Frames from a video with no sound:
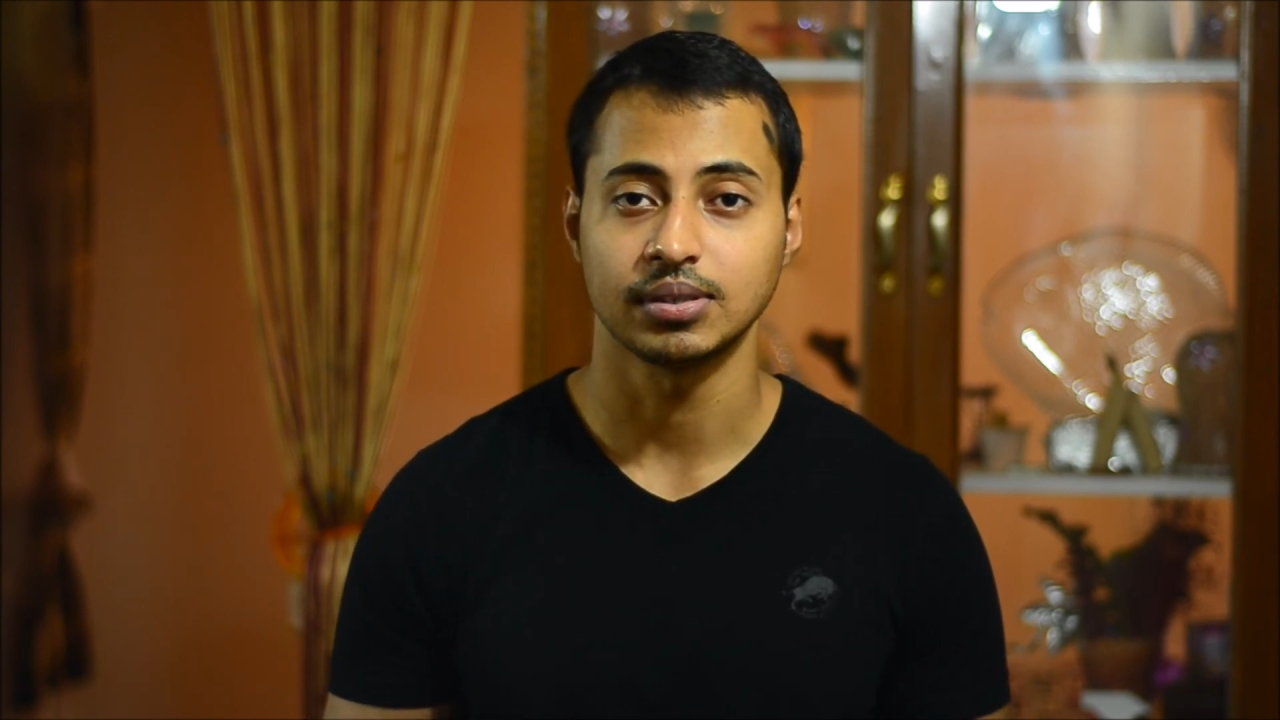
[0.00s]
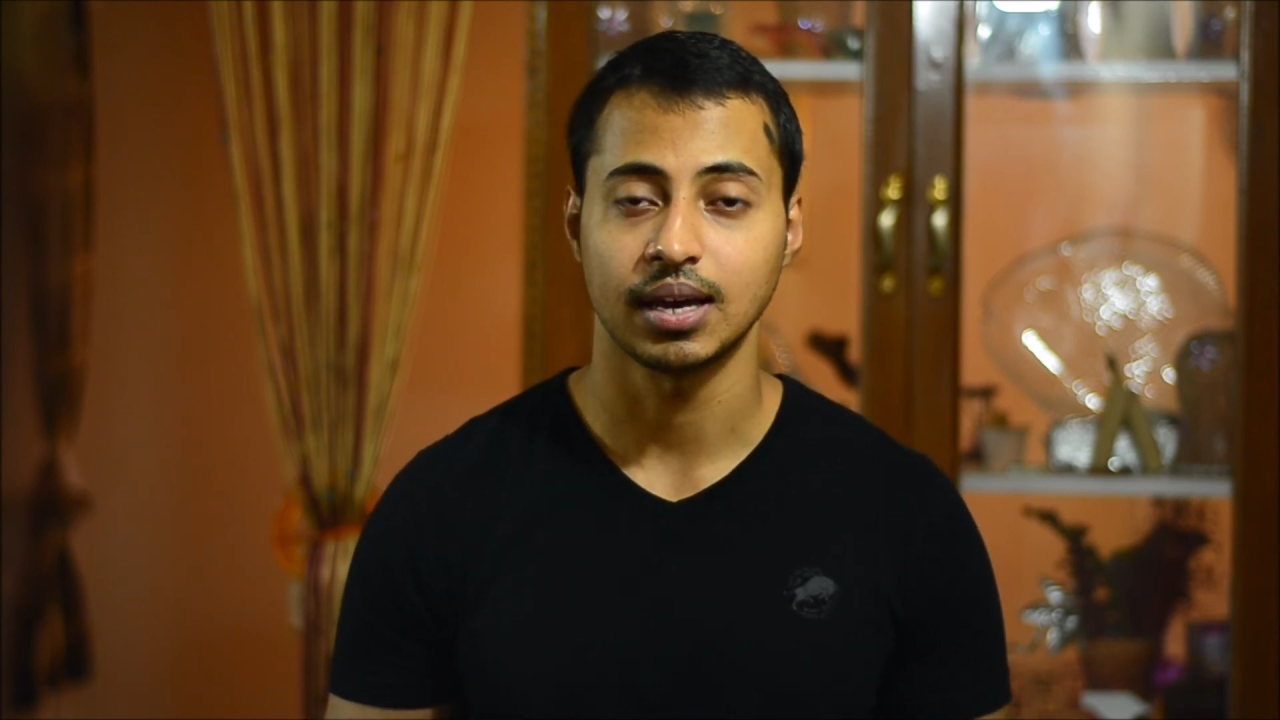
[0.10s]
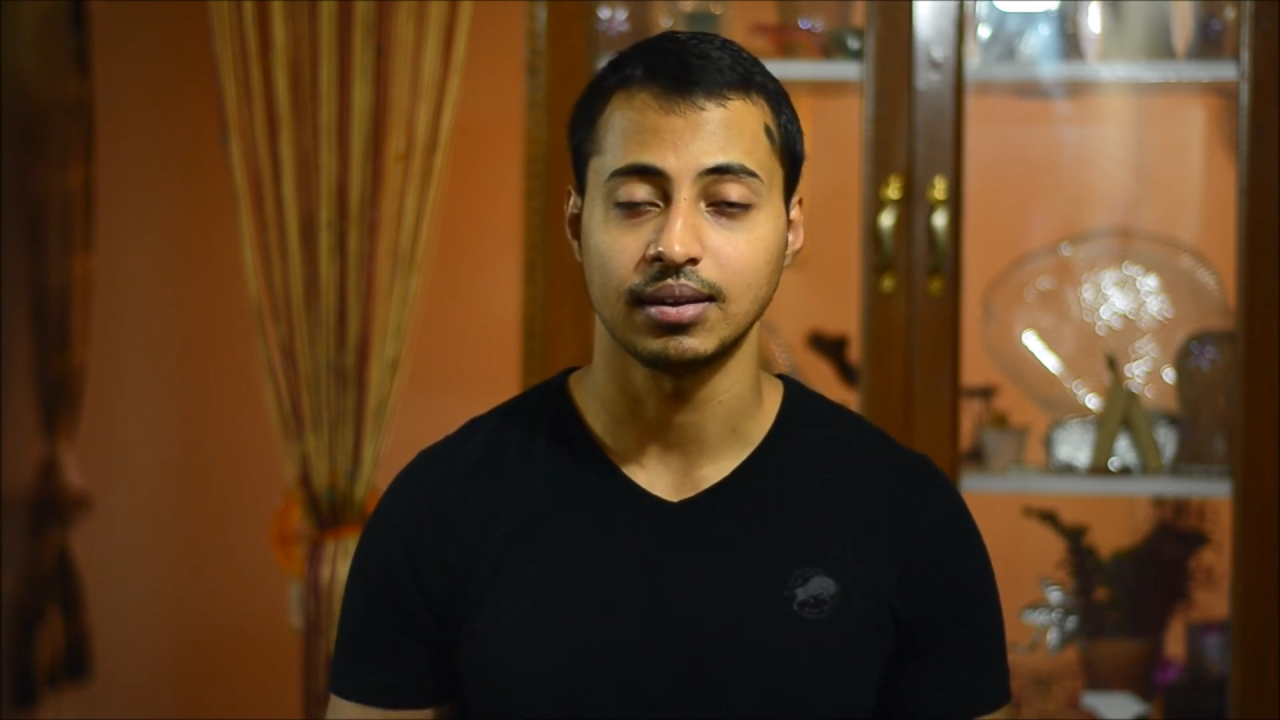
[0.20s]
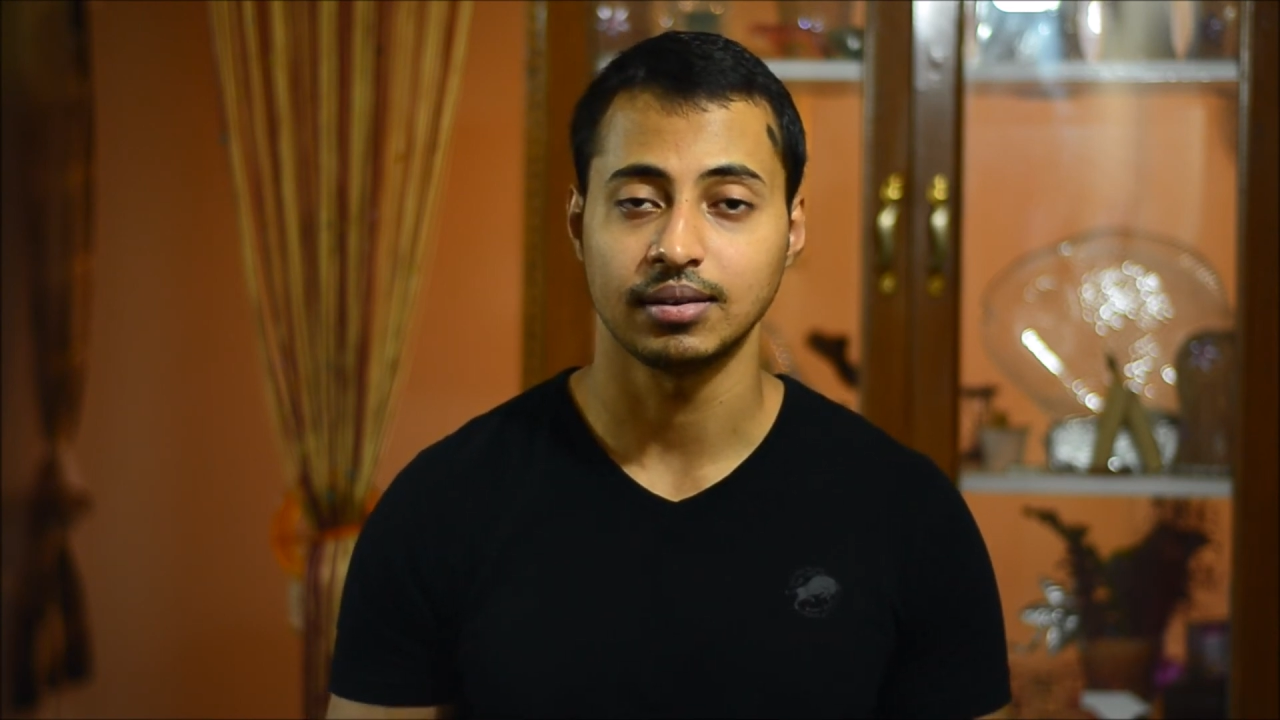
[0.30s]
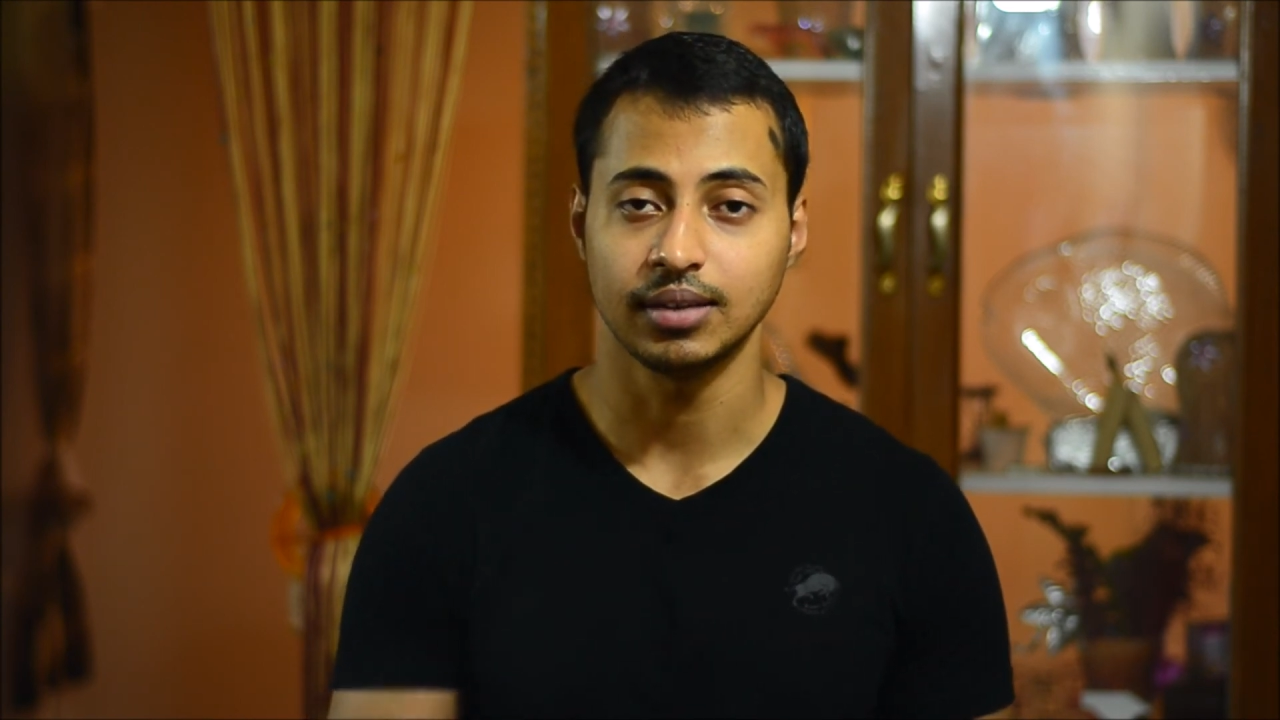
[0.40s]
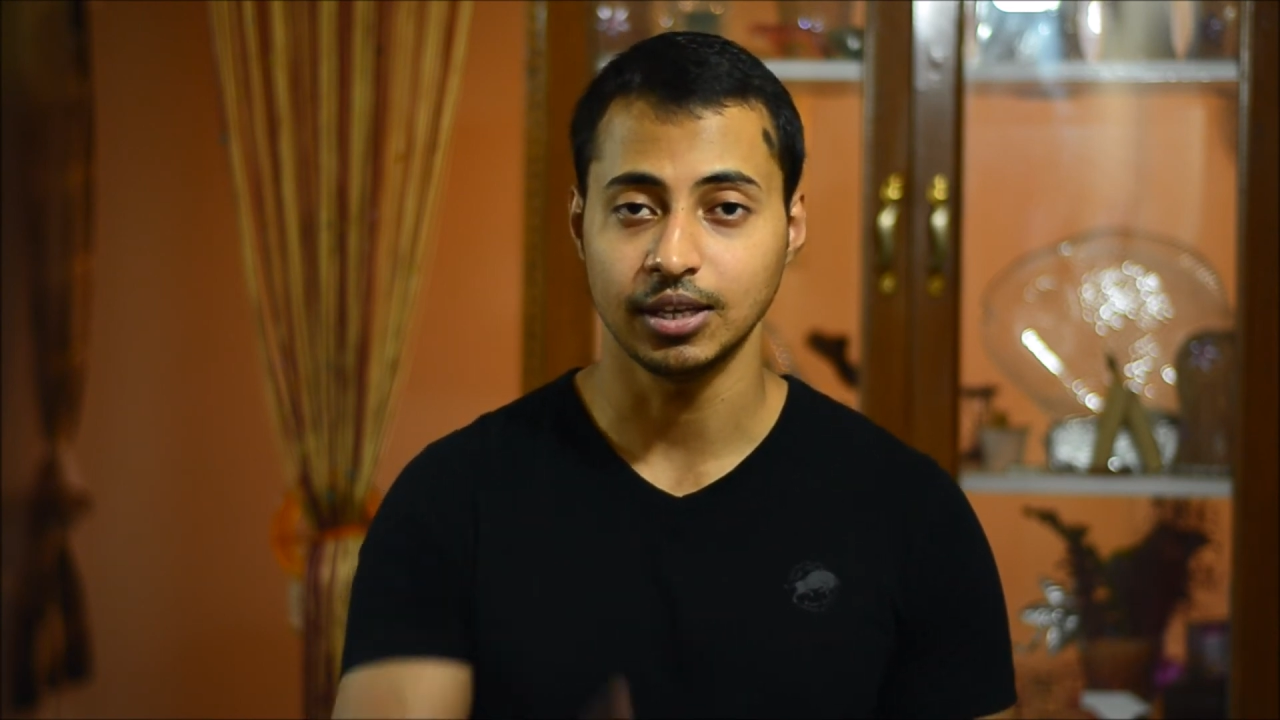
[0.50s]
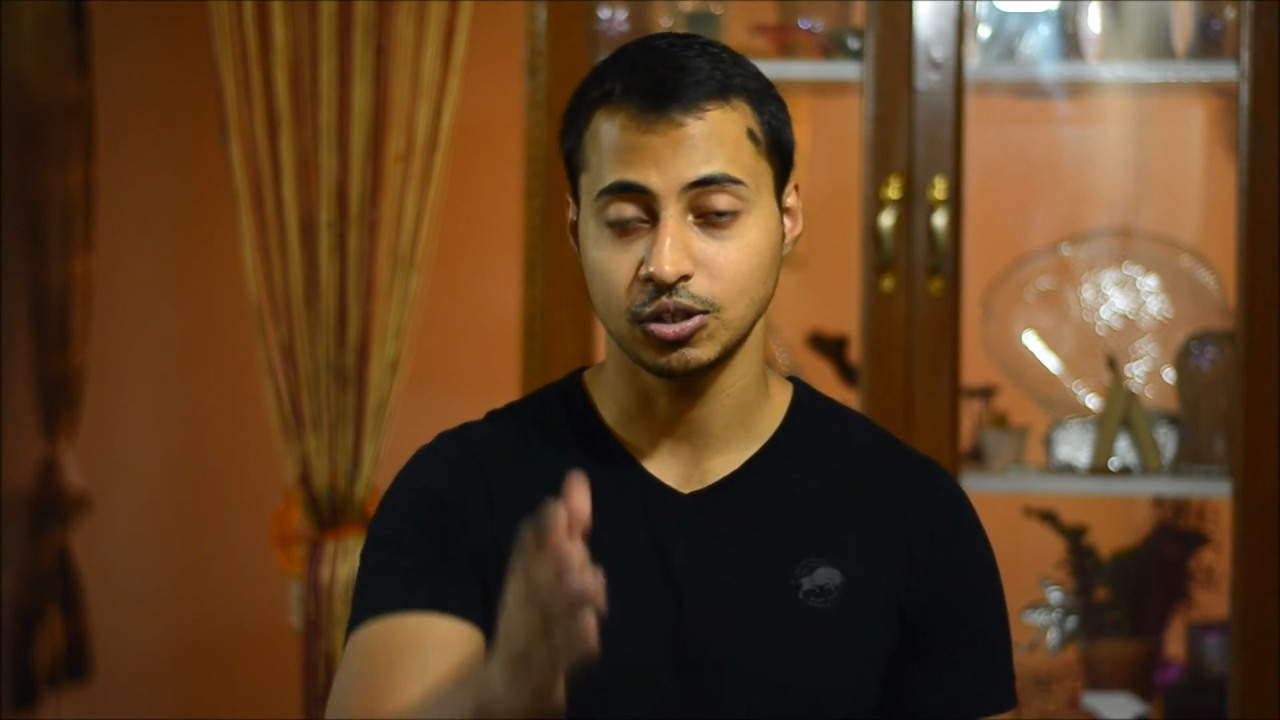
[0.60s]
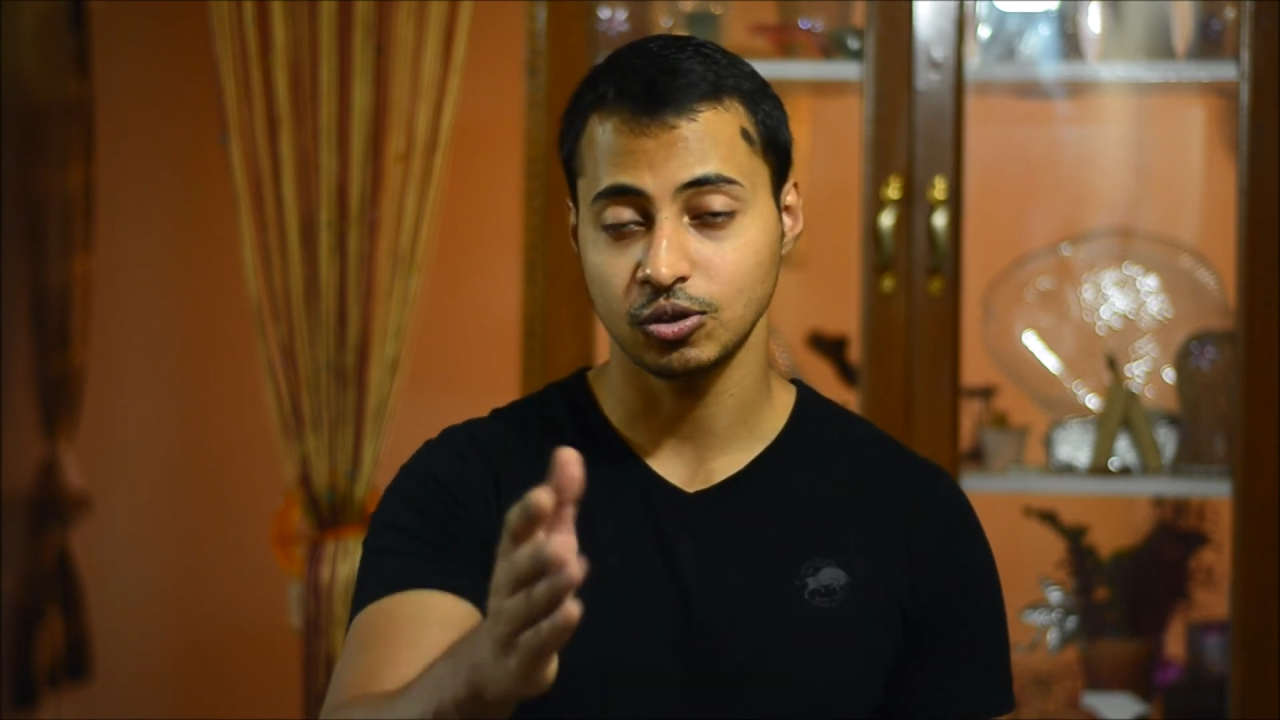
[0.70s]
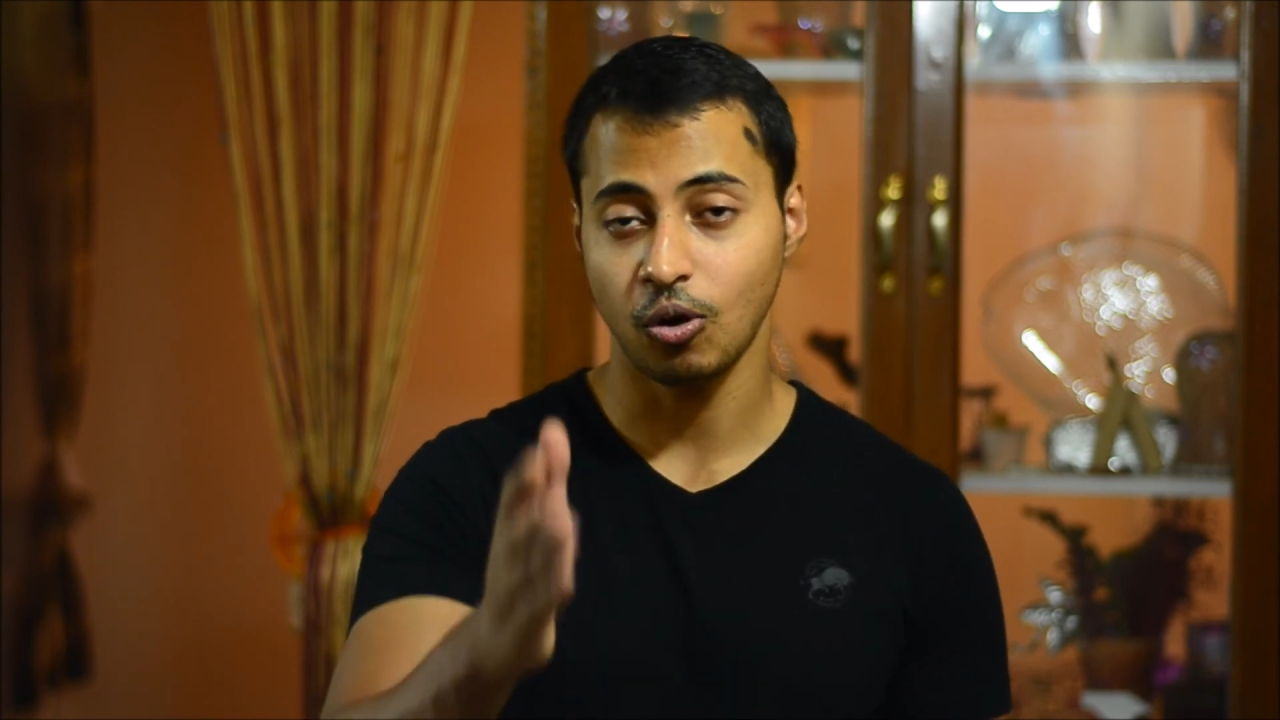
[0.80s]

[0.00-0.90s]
and it's